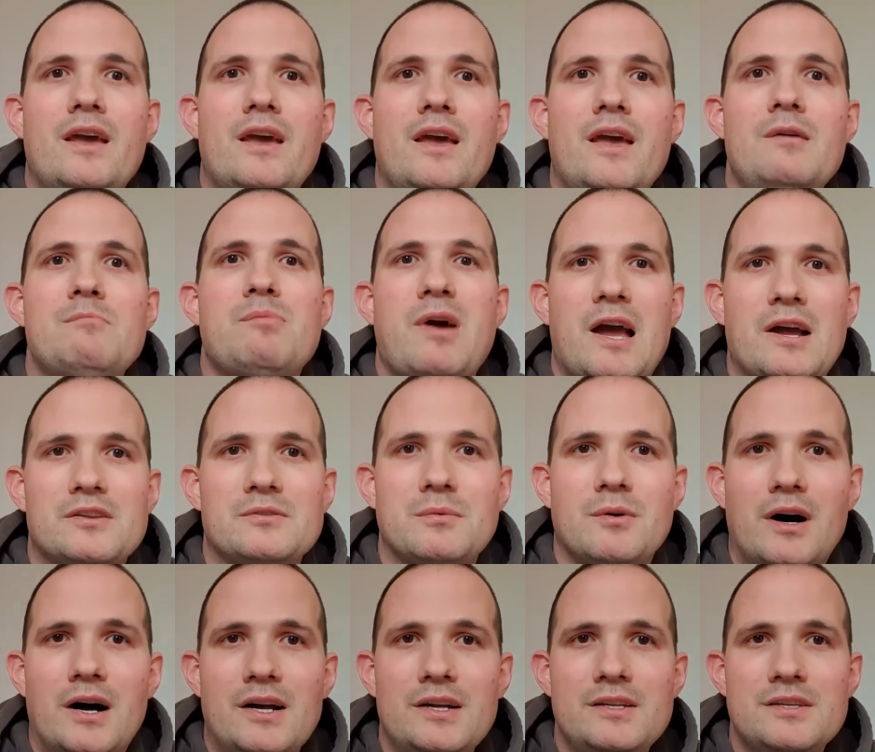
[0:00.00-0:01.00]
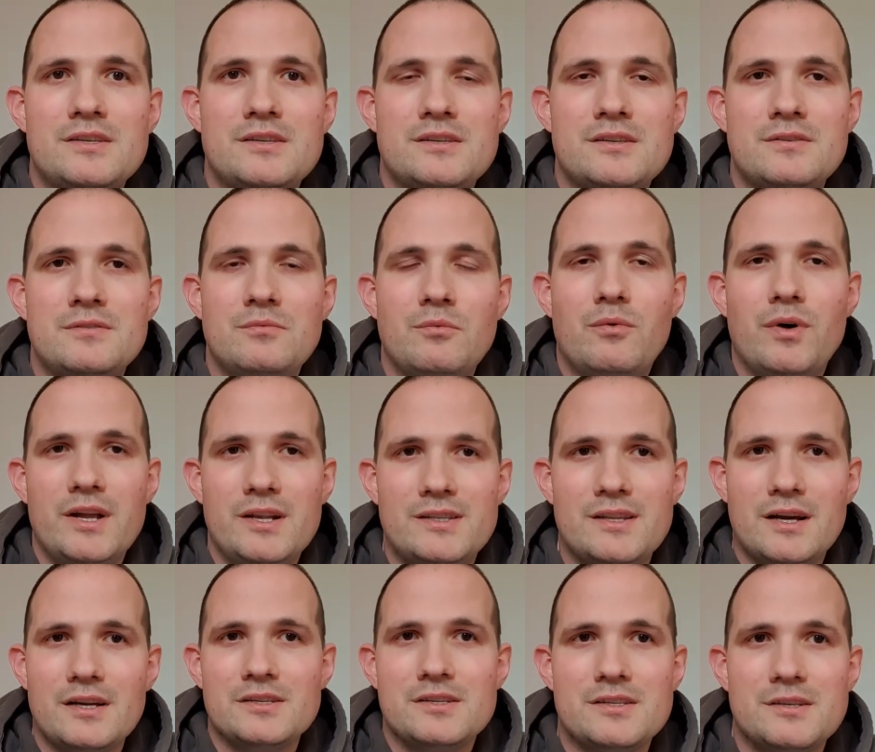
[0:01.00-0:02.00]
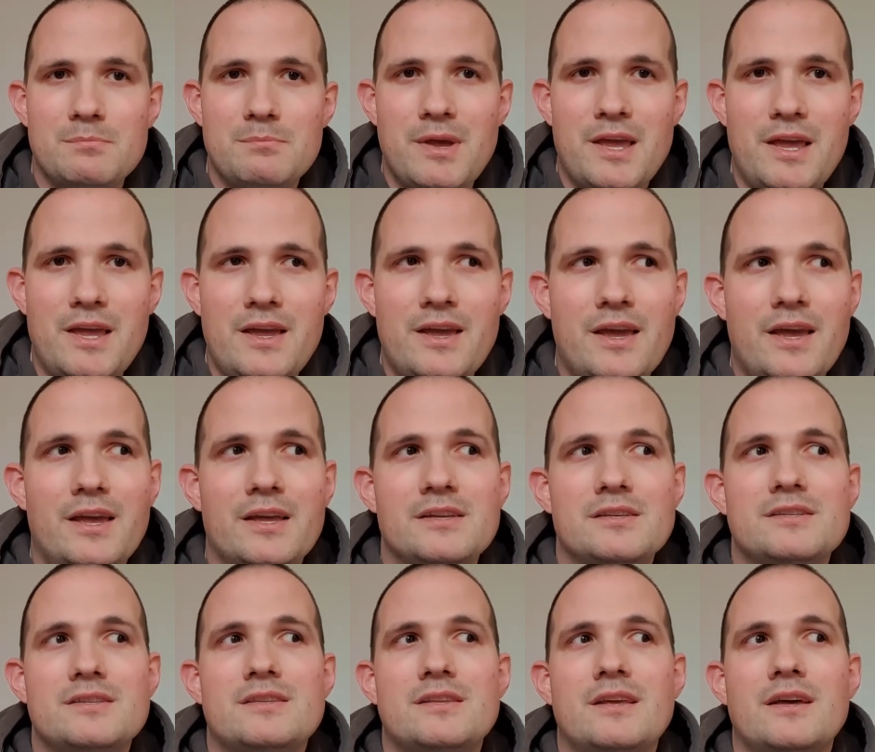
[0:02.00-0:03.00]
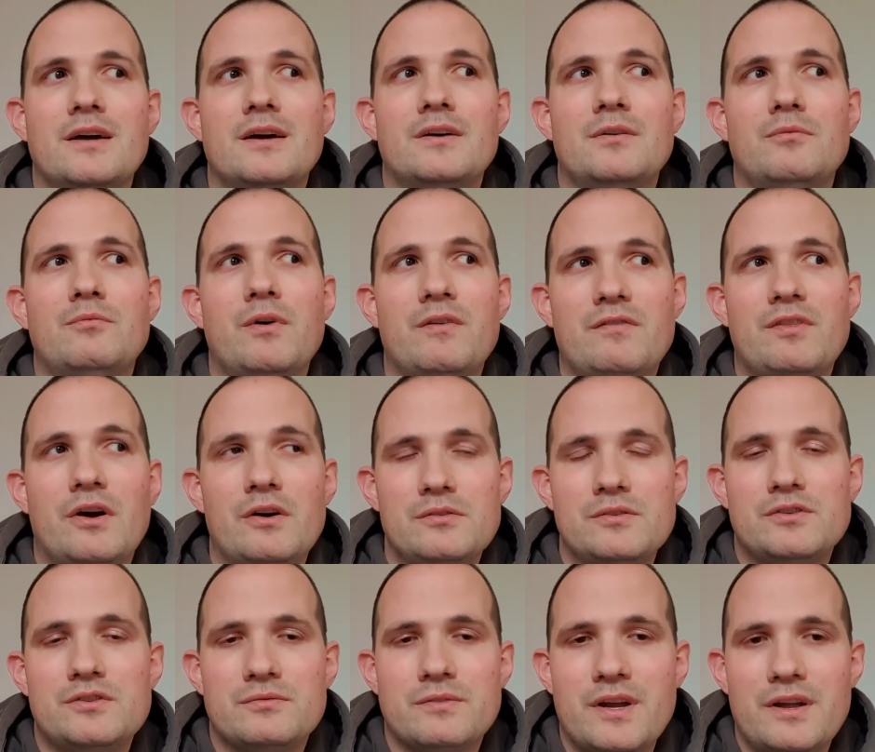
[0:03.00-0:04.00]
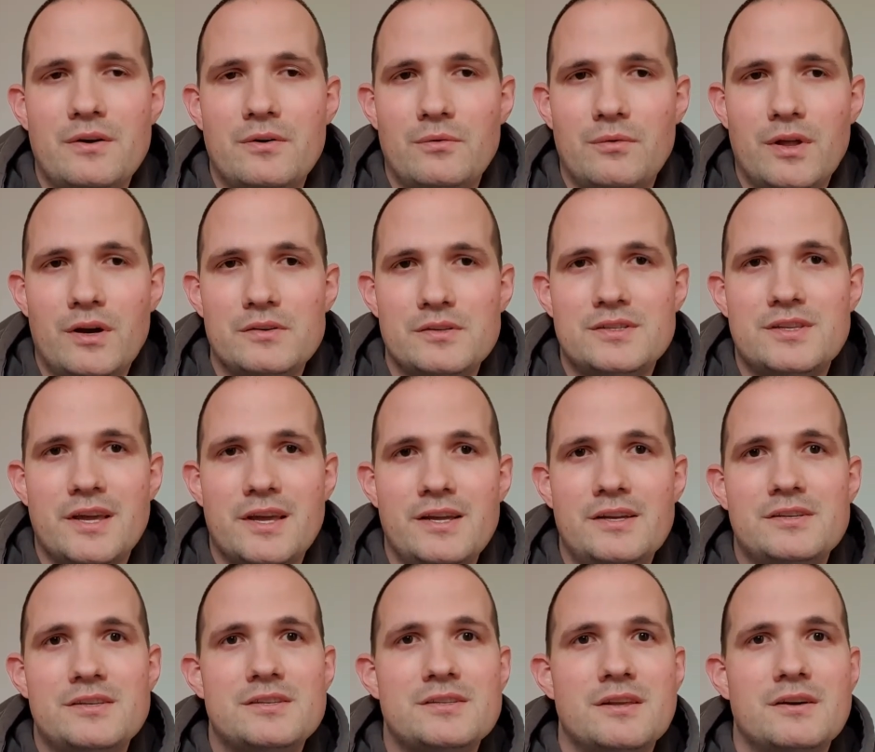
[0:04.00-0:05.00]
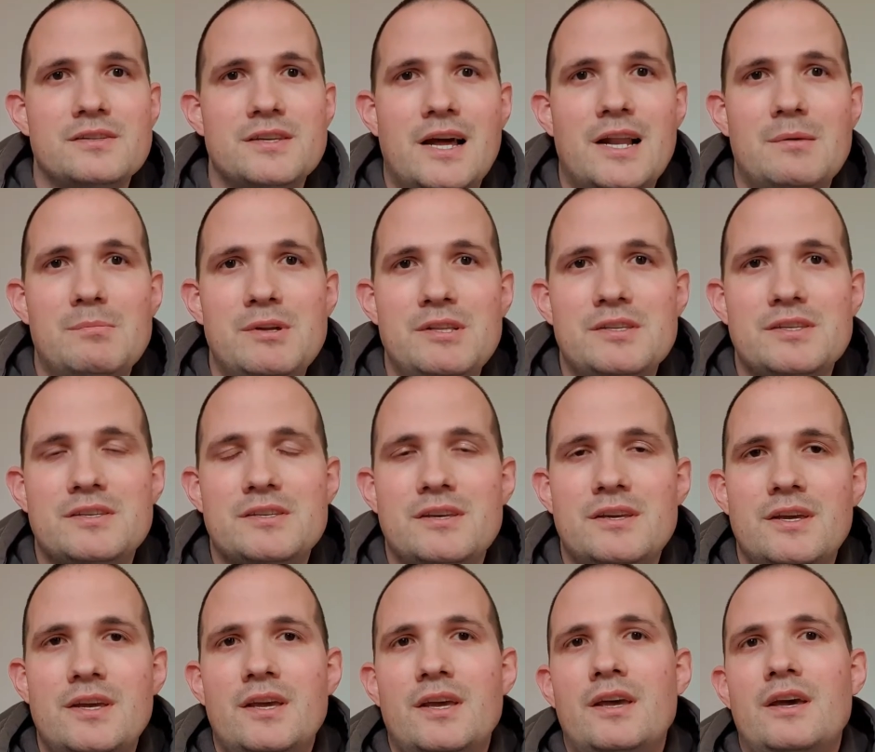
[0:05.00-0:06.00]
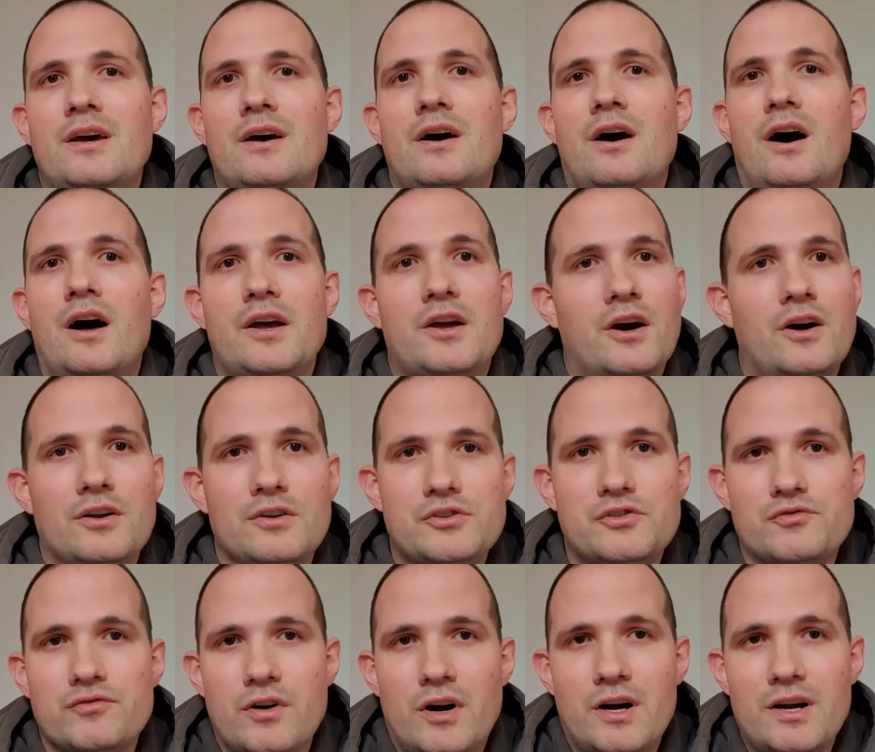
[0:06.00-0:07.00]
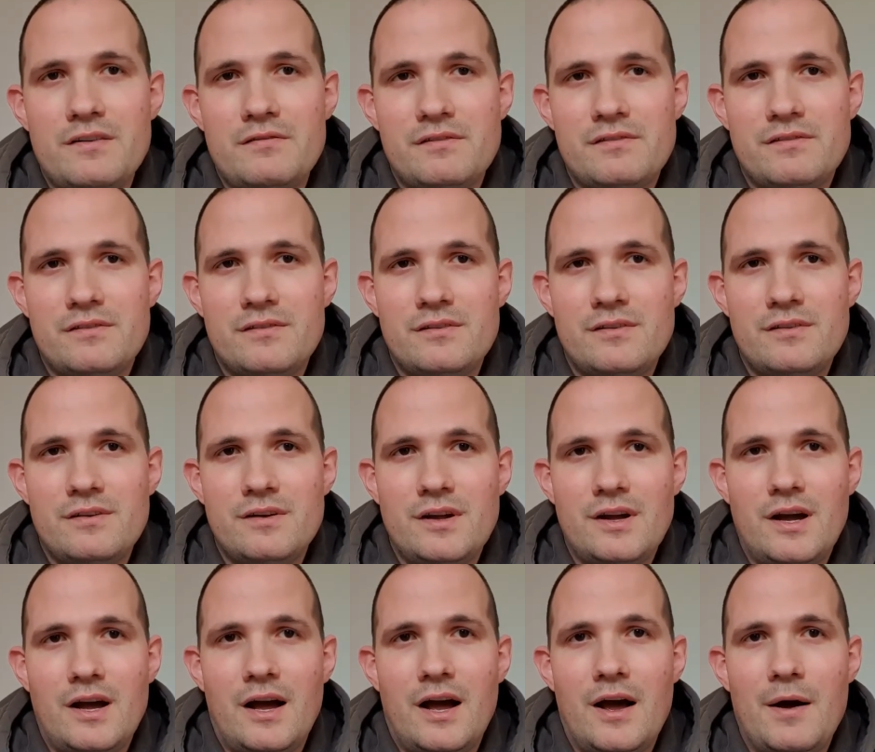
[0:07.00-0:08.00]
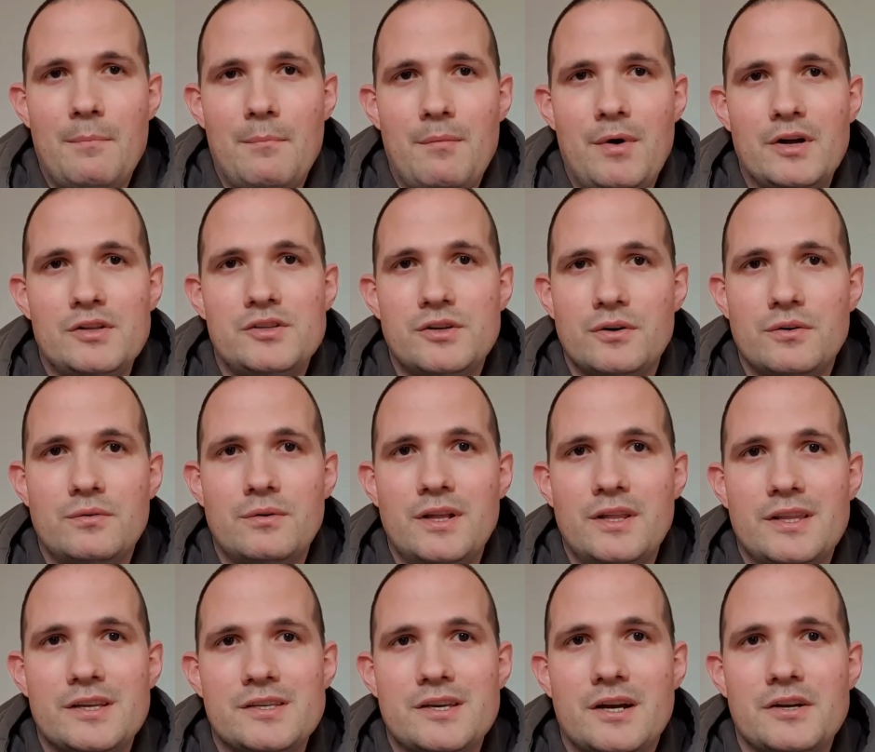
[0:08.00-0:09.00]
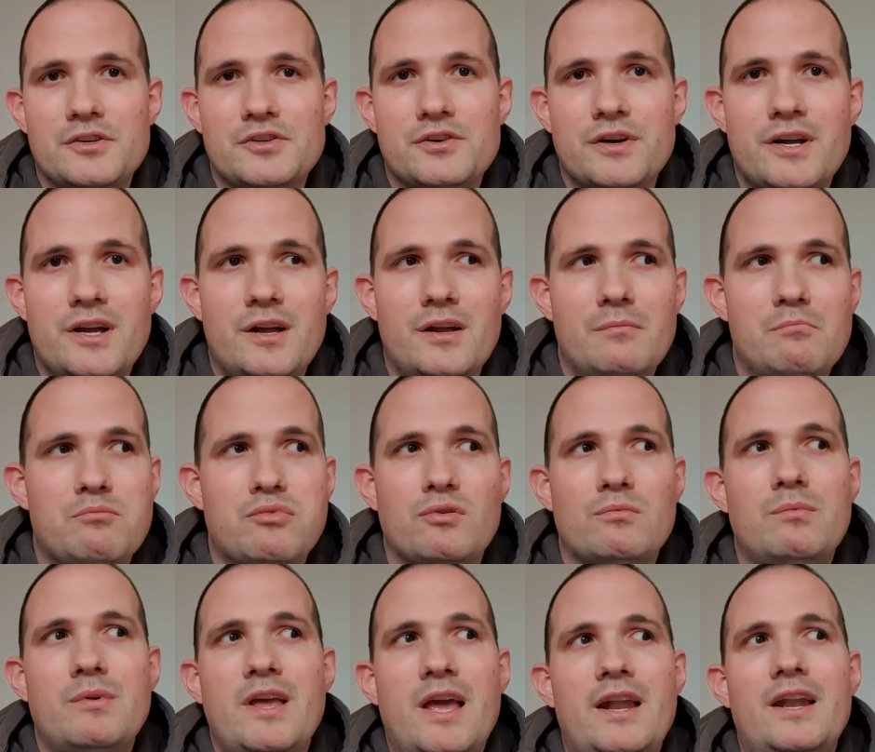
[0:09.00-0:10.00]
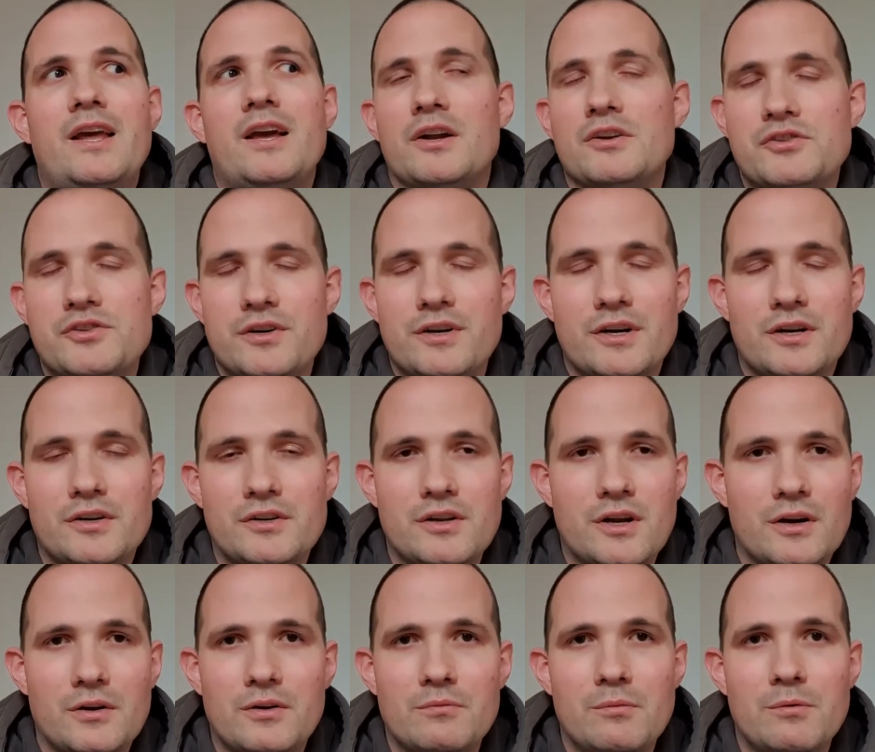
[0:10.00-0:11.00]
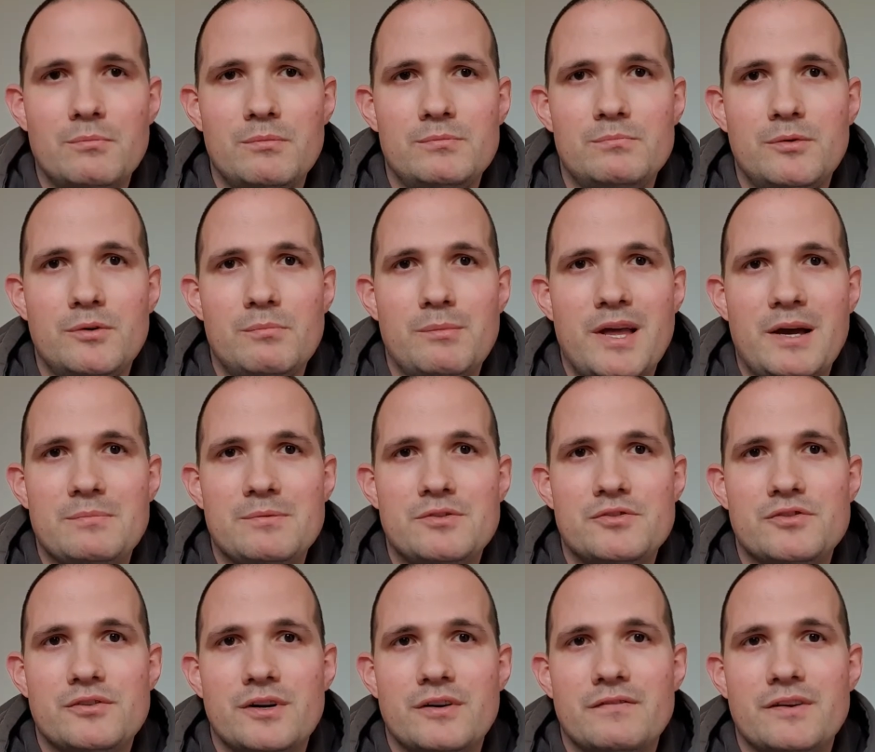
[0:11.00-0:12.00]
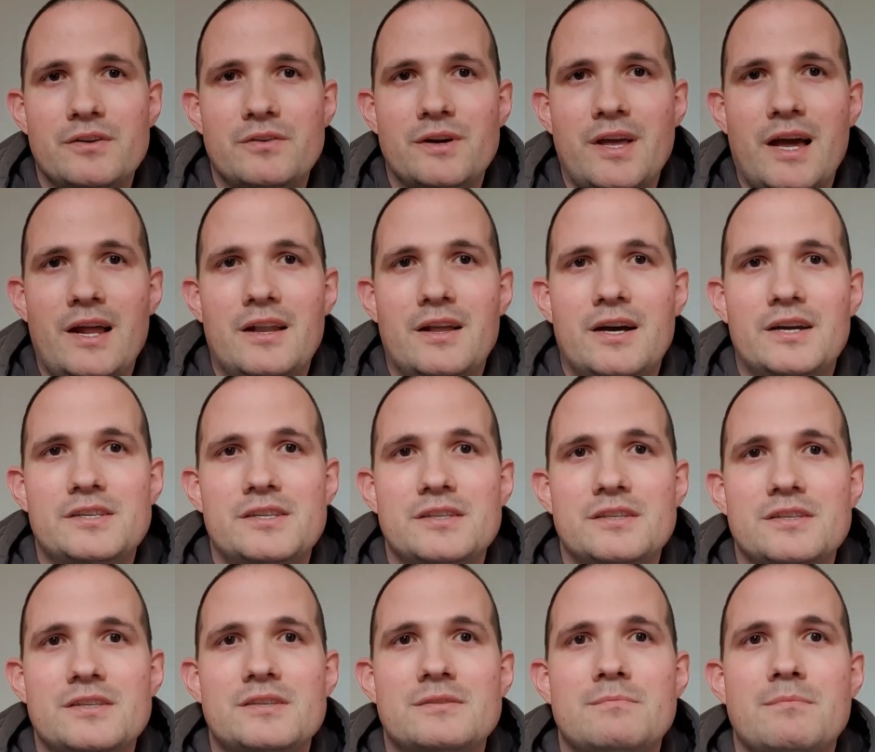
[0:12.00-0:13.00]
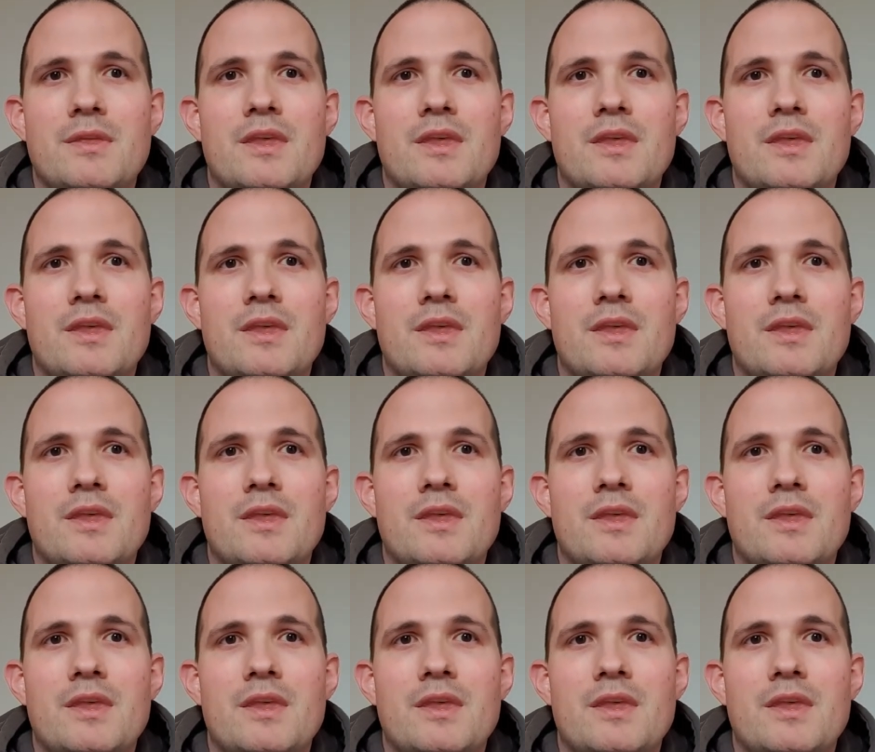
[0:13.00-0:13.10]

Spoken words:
Impact wise, what it does to me is that with those three, all those things, those elements, I can't drive at all in this country. Probably any country wouldn't be able to drive in or get a license.